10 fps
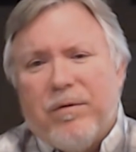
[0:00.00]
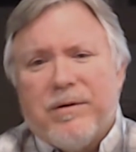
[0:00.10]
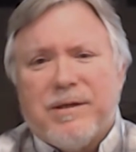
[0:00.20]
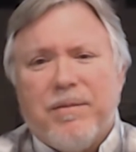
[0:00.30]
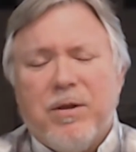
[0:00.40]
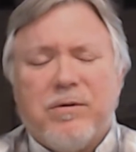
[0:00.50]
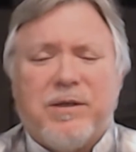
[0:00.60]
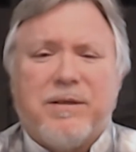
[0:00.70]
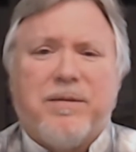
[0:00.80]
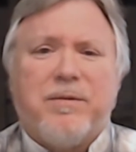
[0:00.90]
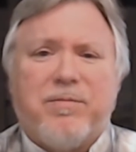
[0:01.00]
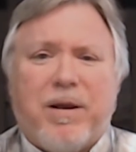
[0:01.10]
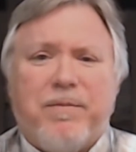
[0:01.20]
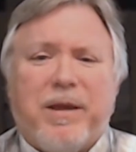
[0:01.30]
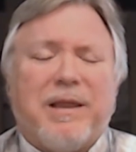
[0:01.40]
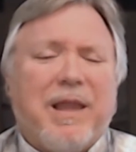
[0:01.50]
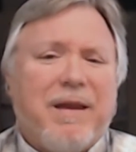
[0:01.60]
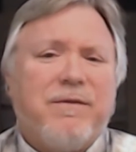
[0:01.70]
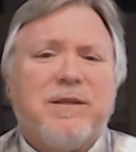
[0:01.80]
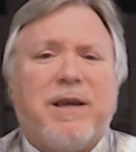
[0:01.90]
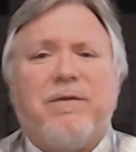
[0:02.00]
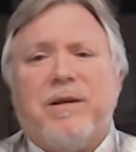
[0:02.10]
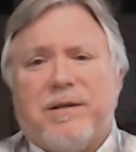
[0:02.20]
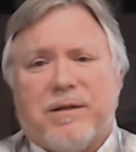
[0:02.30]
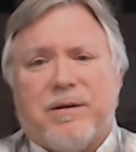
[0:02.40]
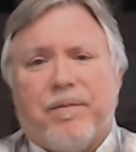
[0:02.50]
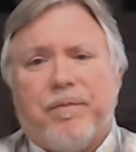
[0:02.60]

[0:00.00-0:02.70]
Some of those systems might be a life safety system.